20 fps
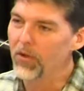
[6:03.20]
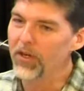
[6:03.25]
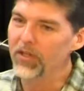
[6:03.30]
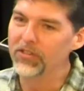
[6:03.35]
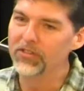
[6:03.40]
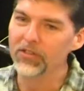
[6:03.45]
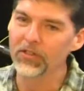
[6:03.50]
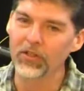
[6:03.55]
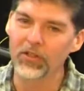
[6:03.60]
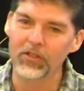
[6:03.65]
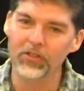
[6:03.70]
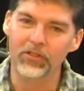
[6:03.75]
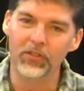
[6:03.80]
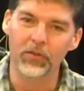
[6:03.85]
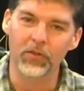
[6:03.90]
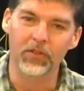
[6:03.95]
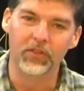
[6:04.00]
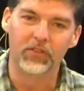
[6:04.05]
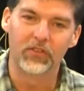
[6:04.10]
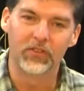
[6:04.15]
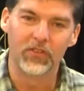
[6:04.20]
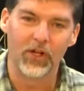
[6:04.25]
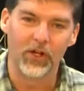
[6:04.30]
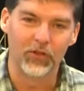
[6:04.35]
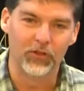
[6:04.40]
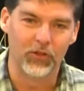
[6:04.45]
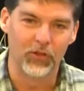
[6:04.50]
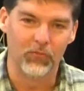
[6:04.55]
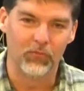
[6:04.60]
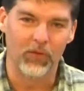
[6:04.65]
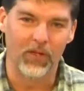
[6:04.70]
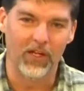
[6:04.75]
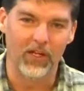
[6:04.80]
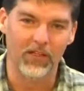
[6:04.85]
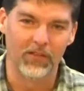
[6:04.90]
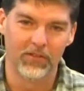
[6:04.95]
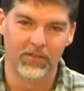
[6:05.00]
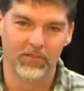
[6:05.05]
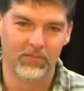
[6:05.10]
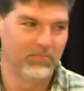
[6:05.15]
but as soon as you insulted
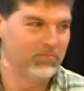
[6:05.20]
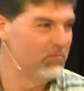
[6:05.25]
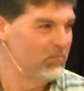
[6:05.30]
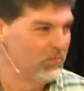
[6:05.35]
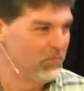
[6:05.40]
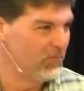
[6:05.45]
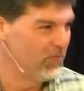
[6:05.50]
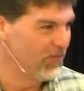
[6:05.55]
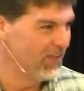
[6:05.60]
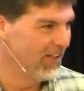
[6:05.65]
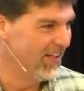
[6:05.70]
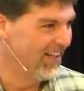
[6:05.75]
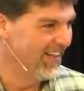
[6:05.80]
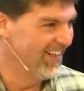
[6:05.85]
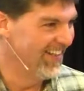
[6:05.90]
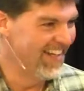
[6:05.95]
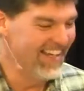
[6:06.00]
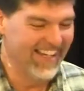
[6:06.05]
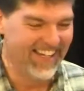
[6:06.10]
me, get it?